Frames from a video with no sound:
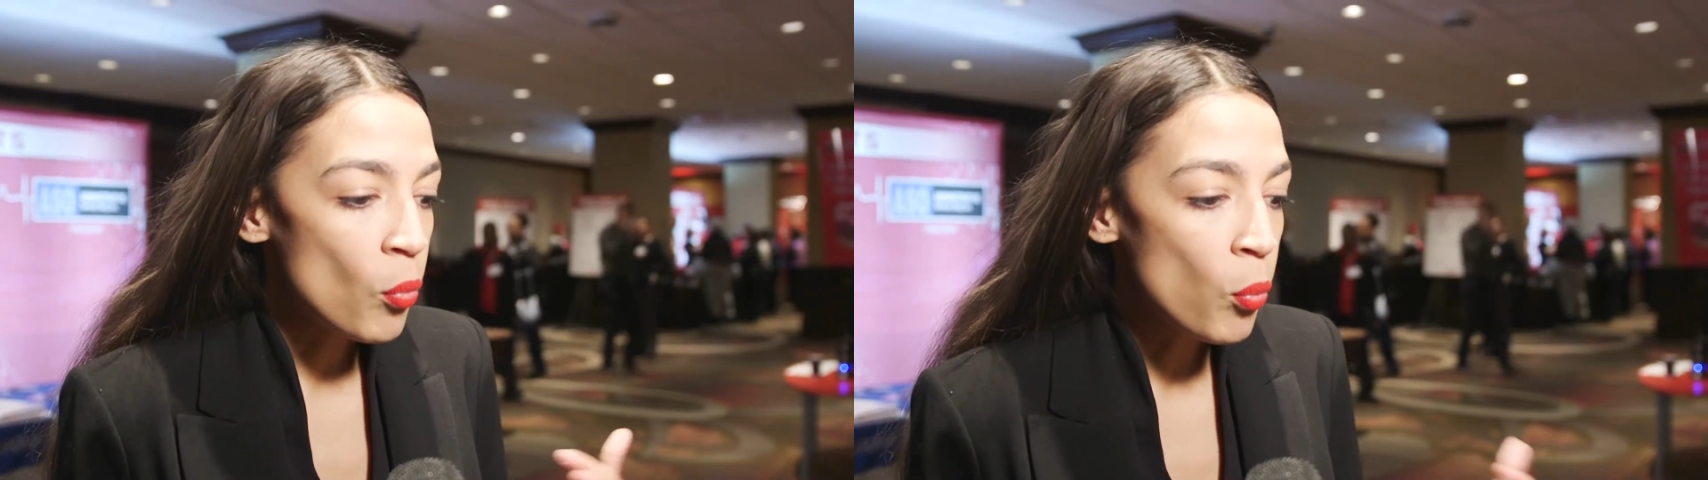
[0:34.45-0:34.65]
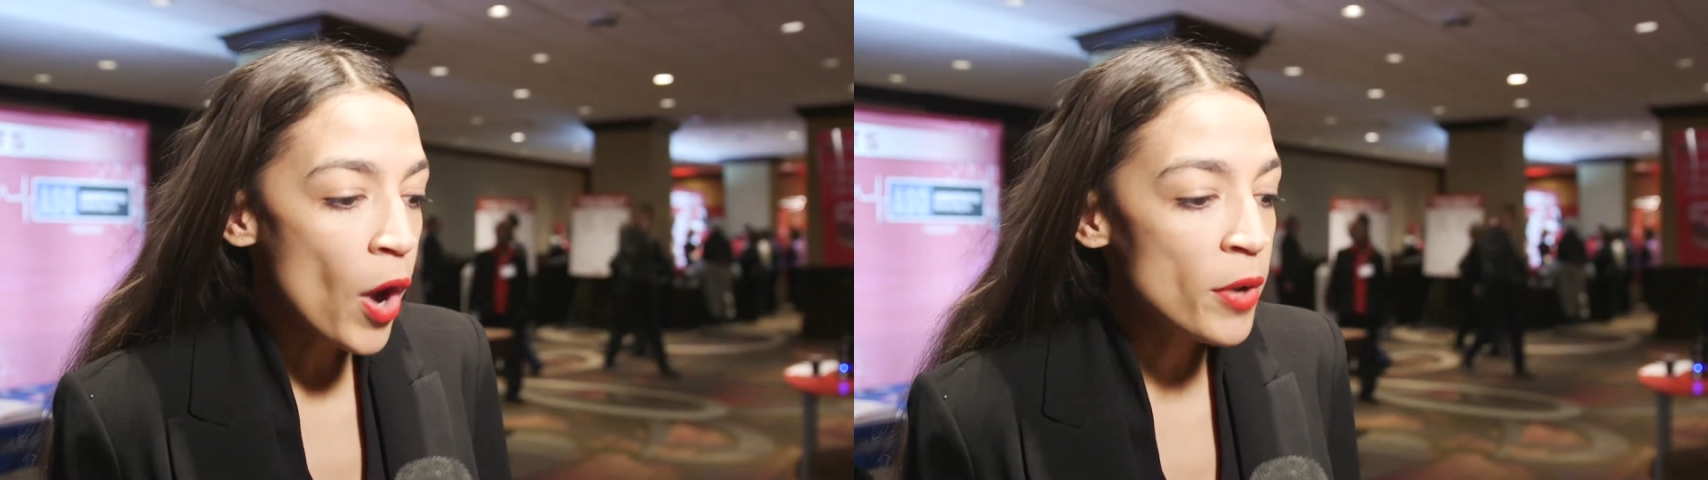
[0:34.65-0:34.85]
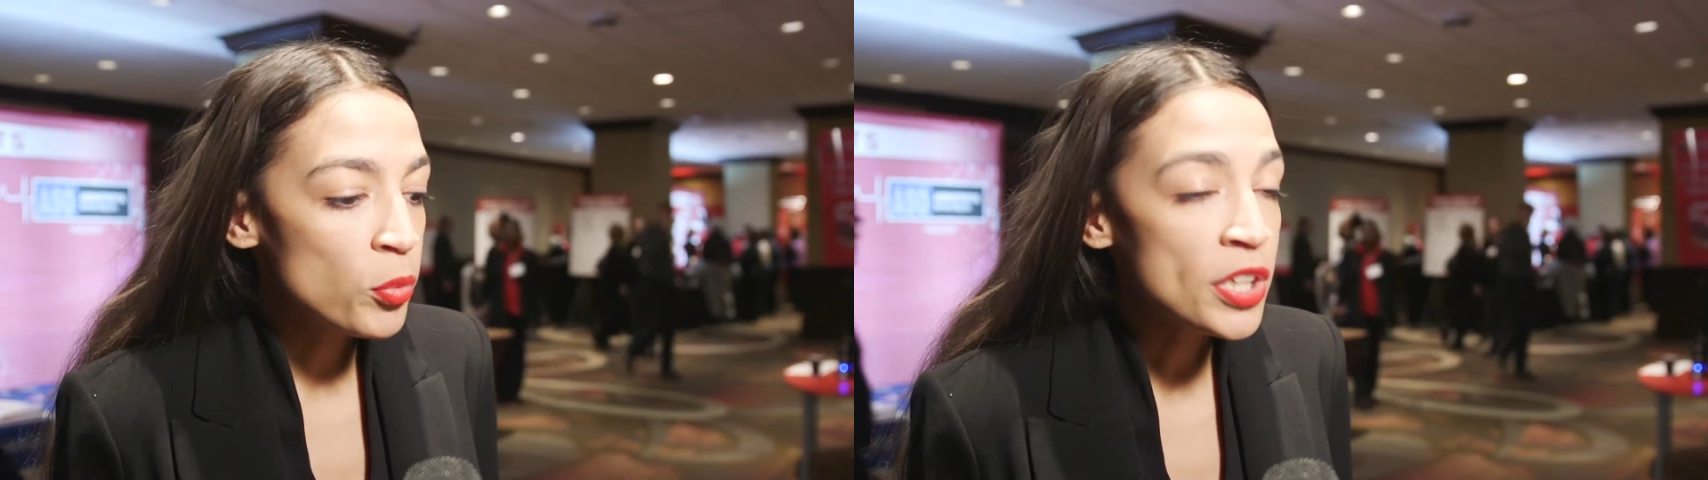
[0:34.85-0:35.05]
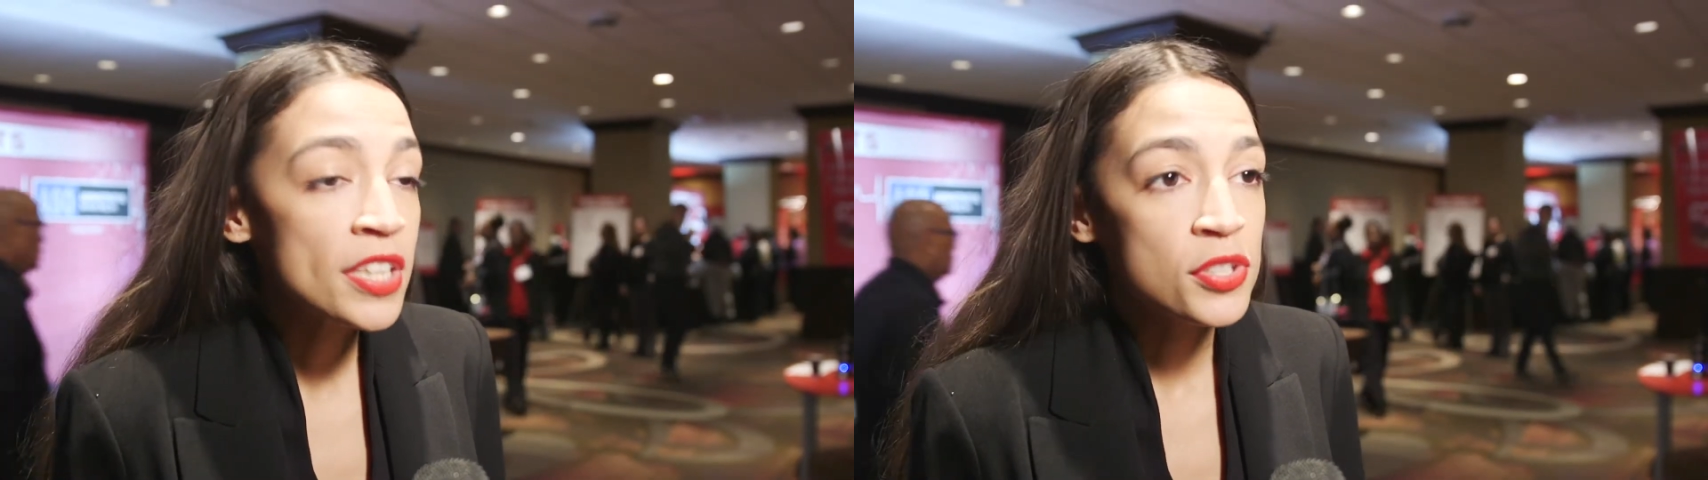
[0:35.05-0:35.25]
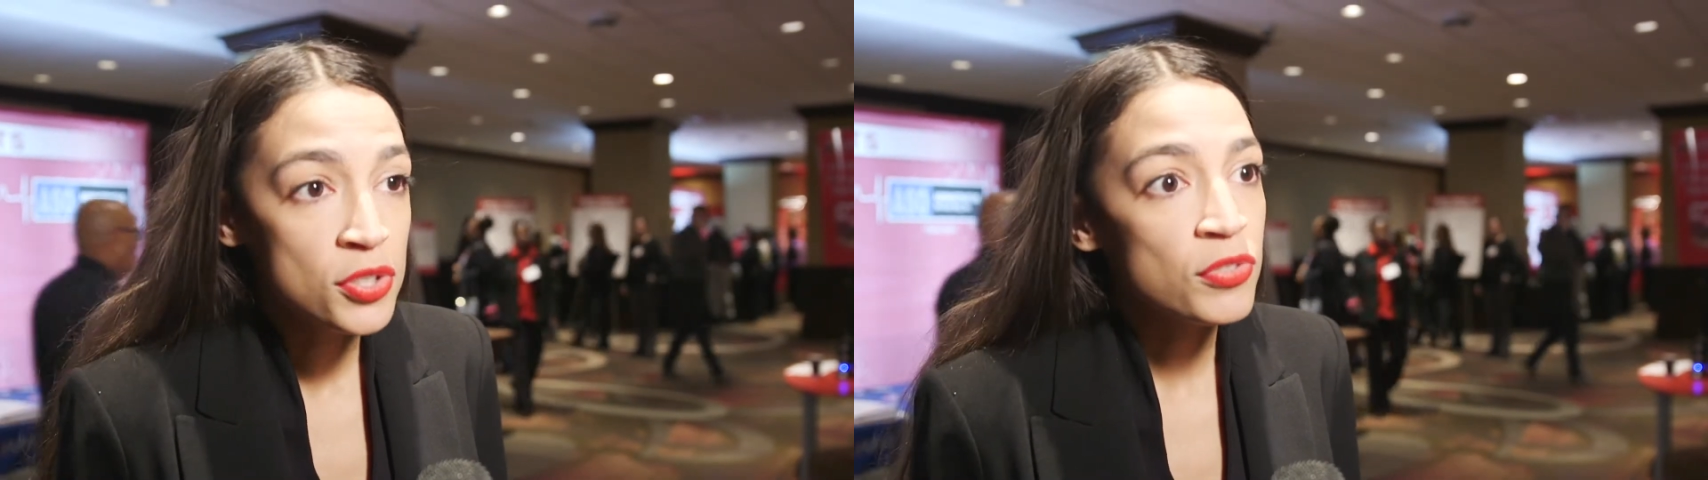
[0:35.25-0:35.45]
what we
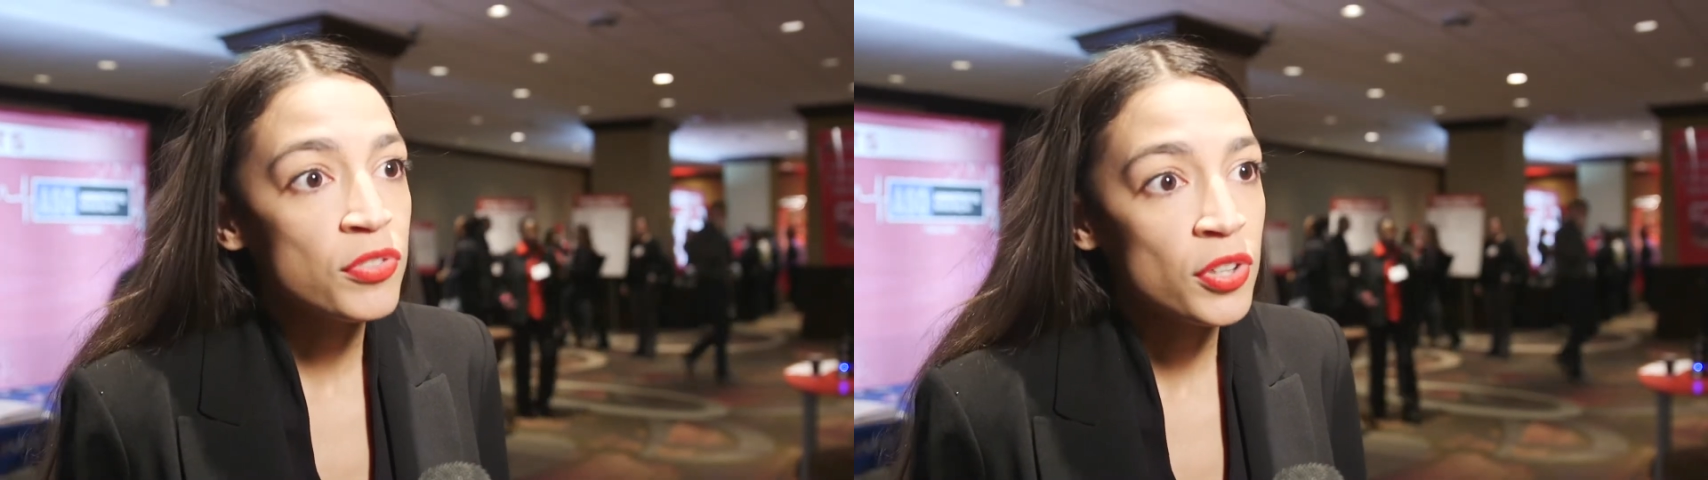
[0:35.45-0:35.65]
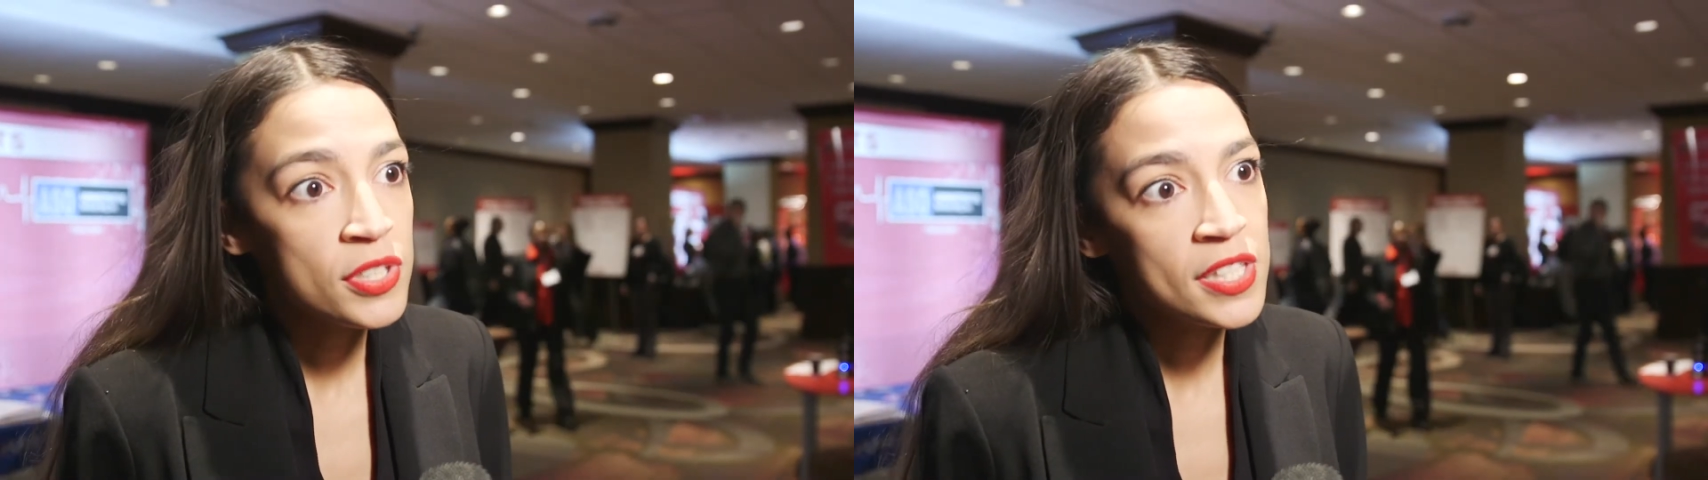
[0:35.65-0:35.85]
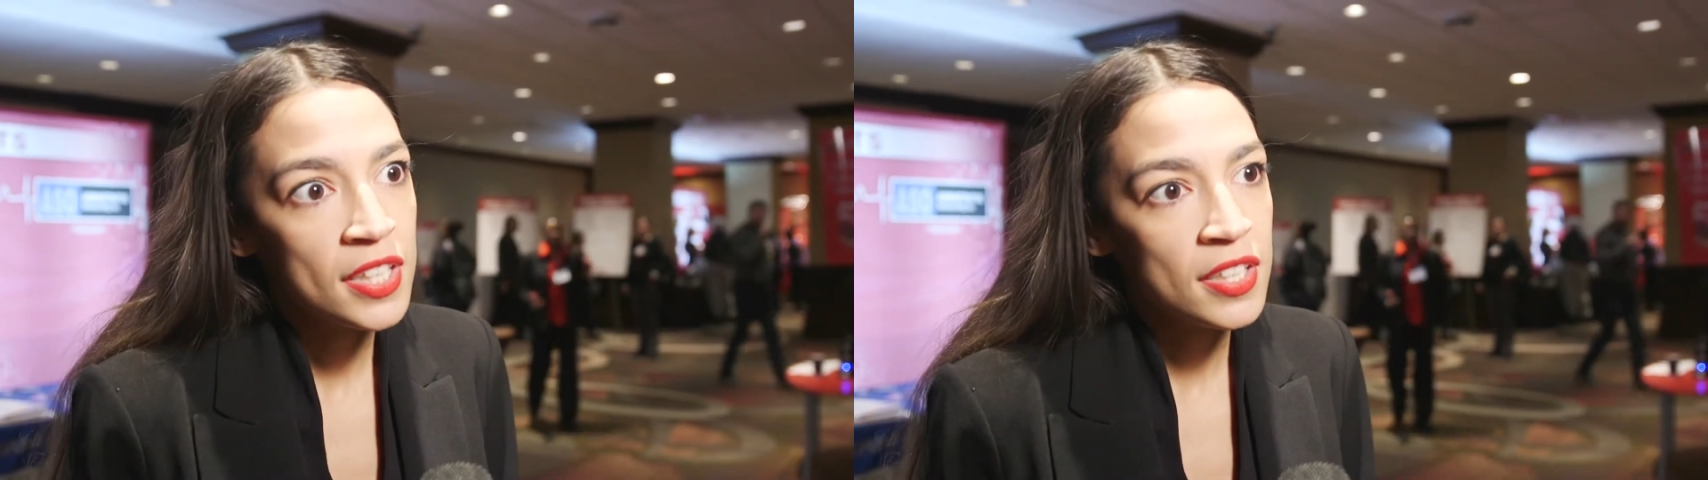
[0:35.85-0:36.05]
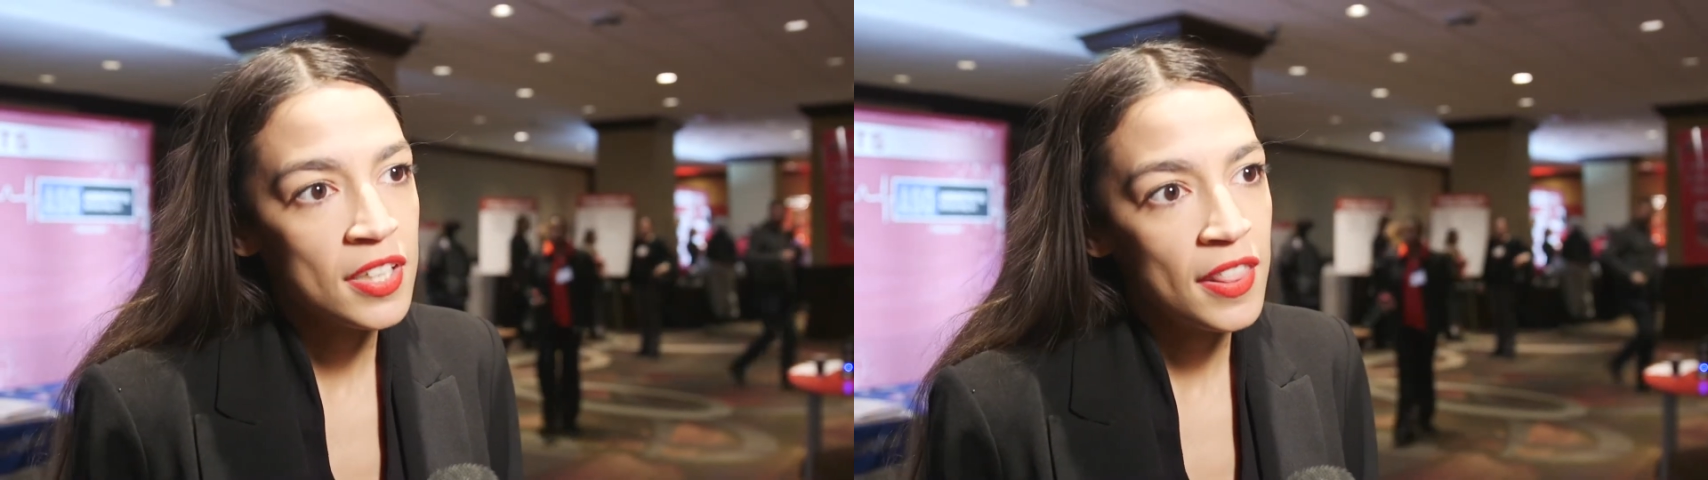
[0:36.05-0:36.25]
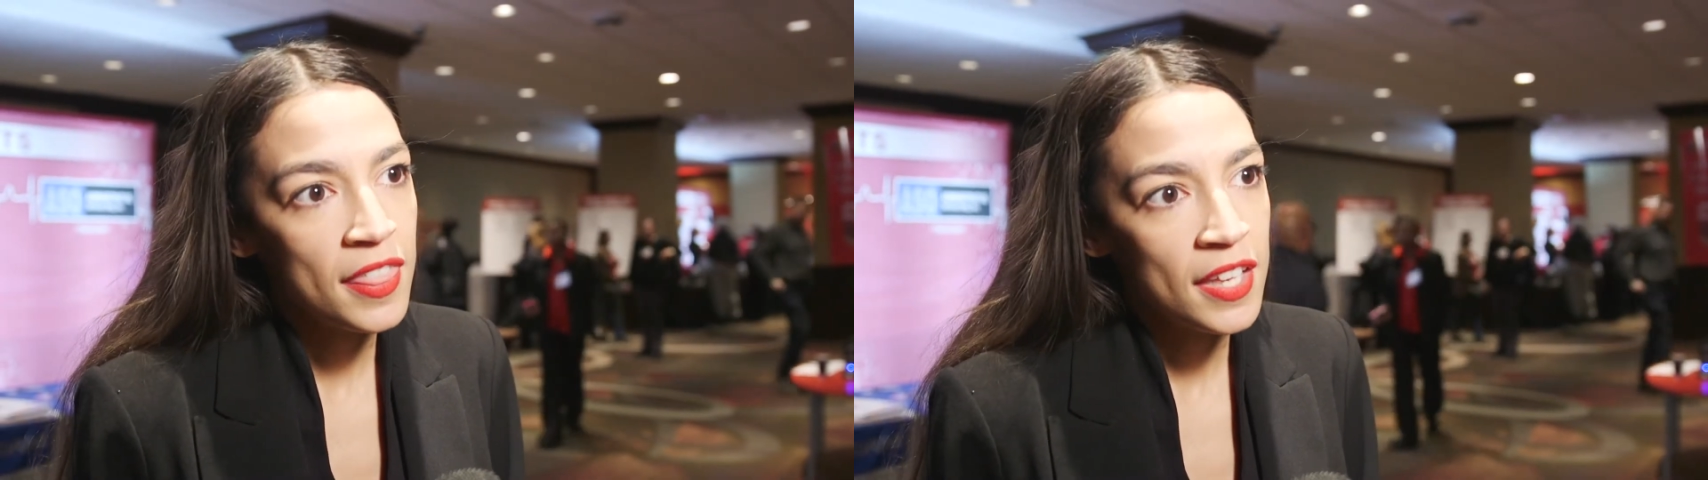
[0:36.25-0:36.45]
need to do first
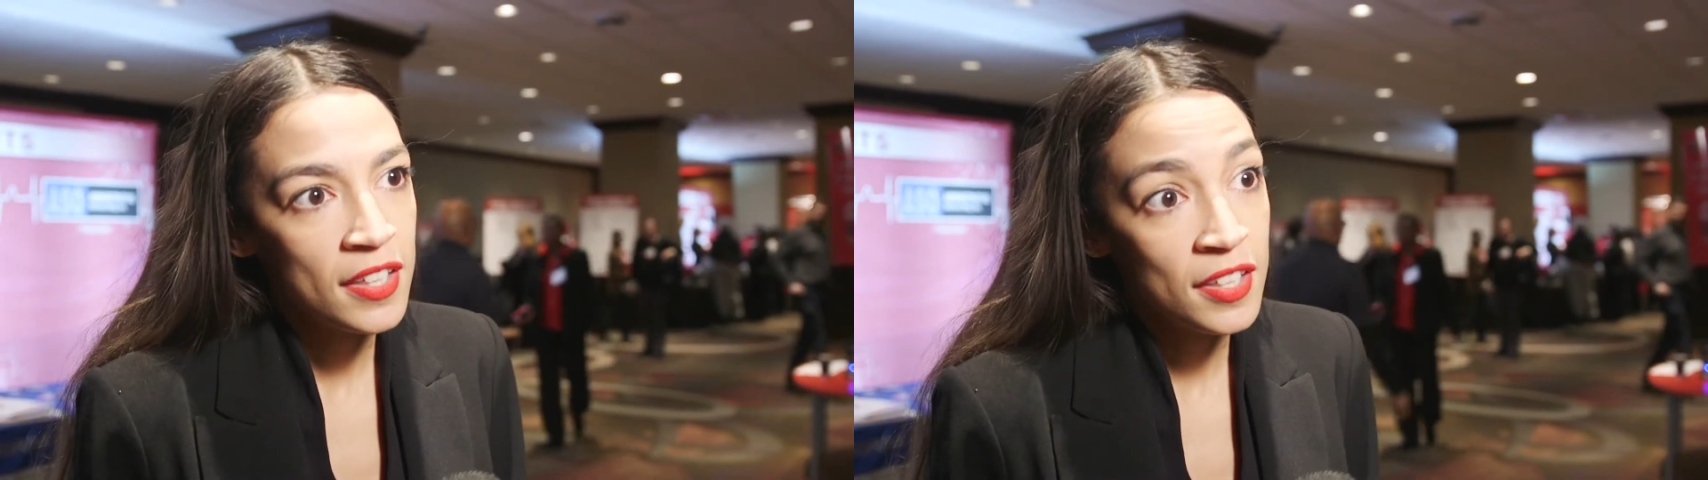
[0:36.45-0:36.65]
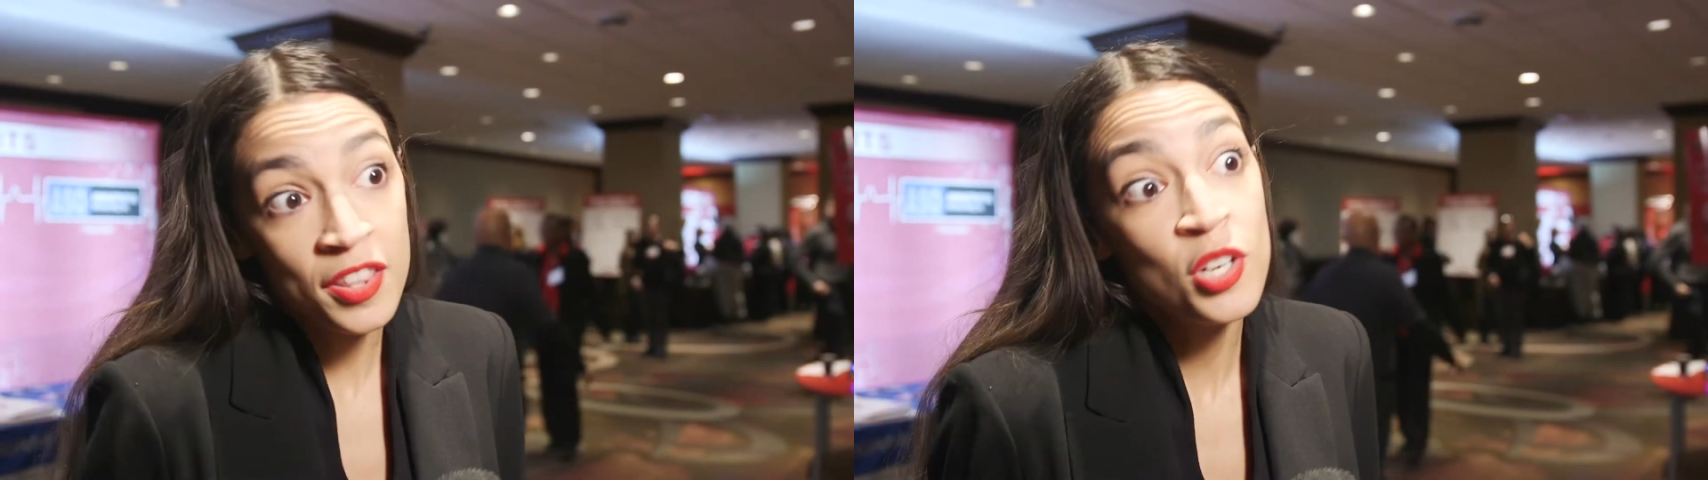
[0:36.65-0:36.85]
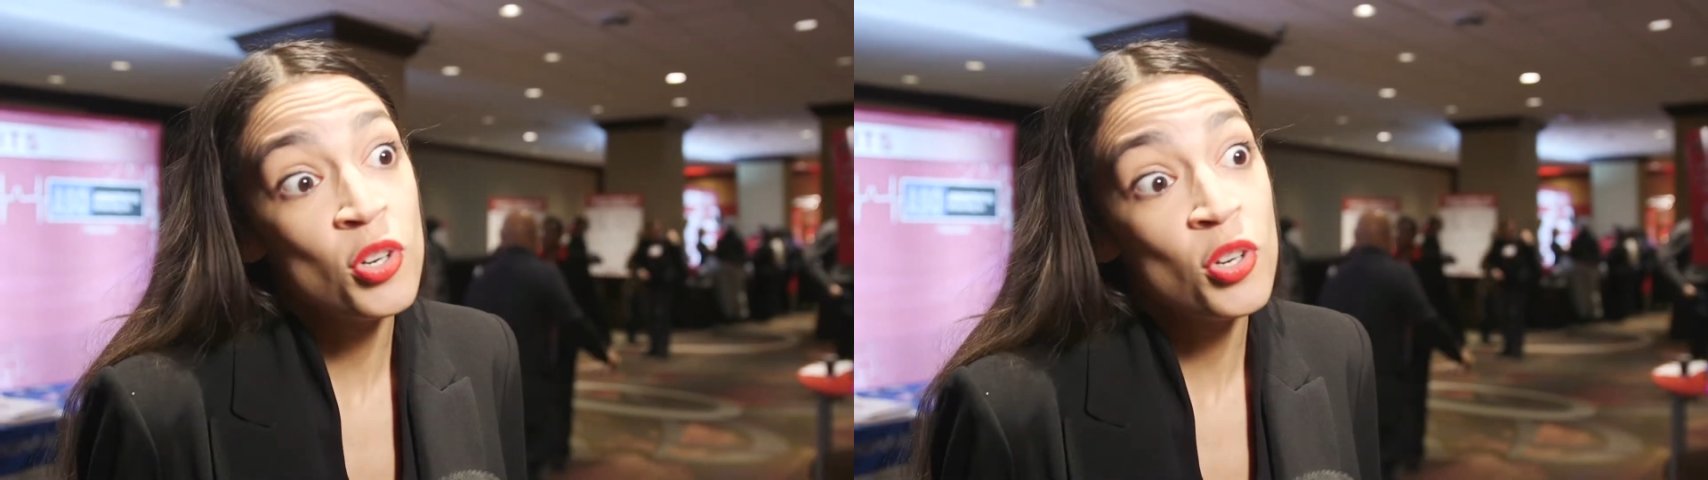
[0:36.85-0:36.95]
than the